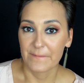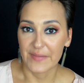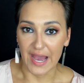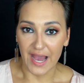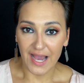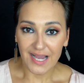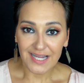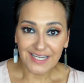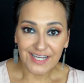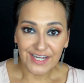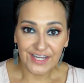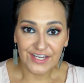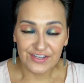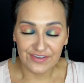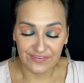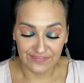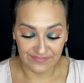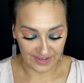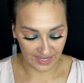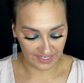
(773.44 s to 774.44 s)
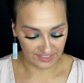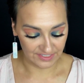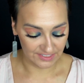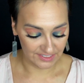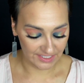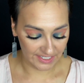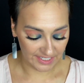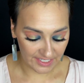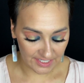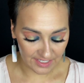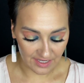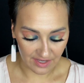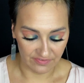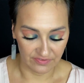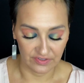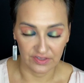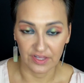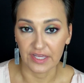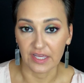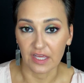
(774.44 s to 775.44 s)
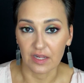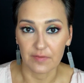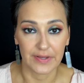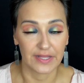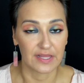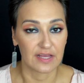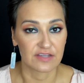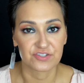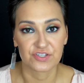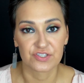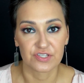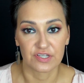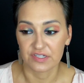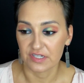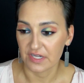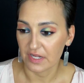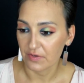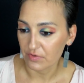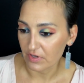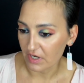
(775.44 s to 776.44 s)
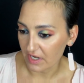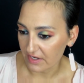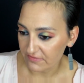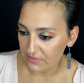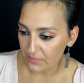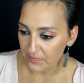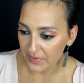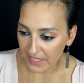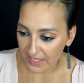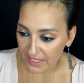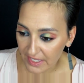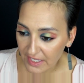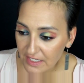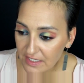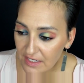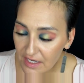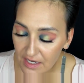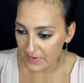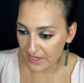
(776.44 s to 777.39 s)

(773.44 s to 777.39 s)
back. Finally, I feel like getting my lashes on today were kind of a pain,